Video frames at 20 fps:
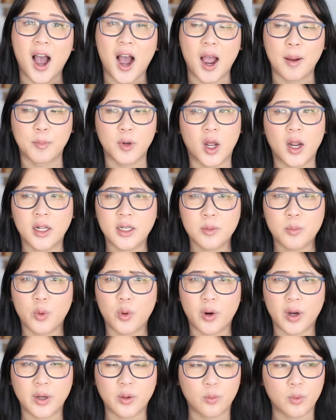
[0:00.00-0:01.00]
I'm not at a
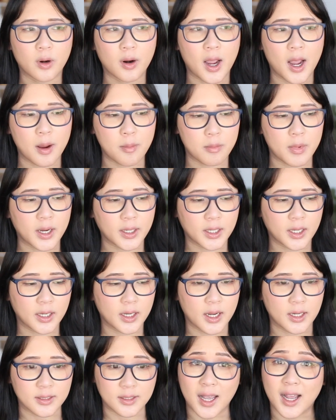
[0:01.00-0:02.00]
point where I'm
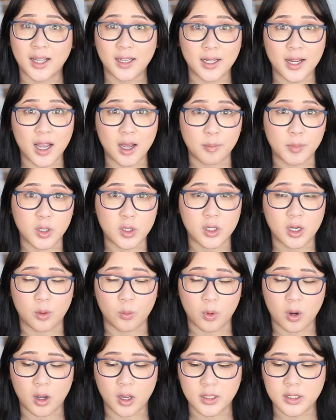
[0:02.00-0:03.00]
making exactly how much I
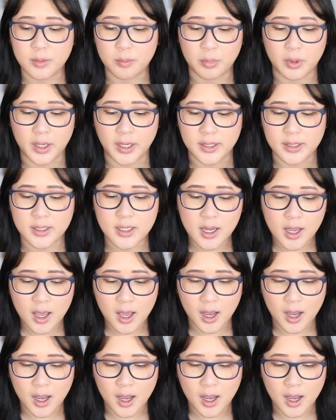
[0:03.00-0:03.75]
want, but